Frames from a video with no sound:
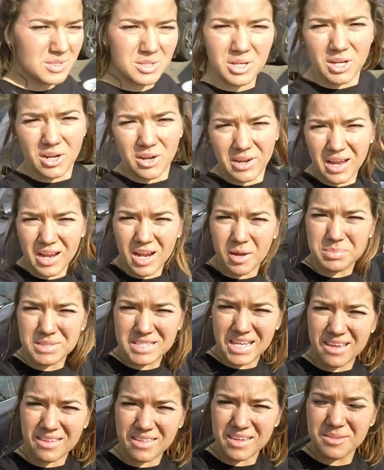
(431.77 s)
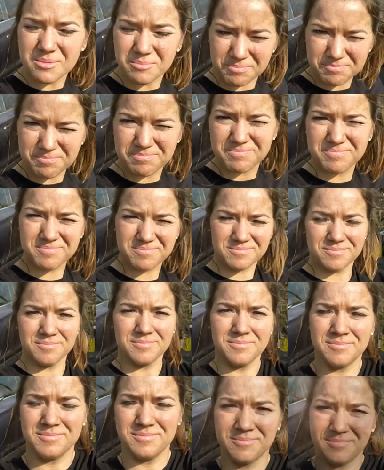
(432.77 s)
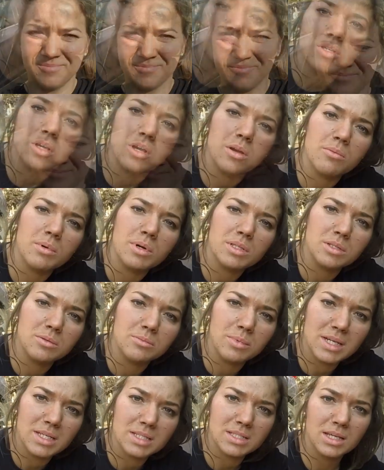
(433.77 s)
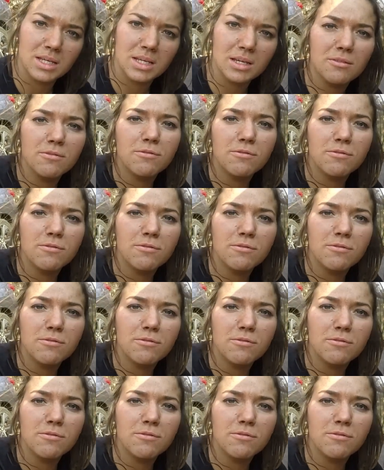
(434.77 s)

Gonna go get a cup of tea, I think. Whilst I'm waiting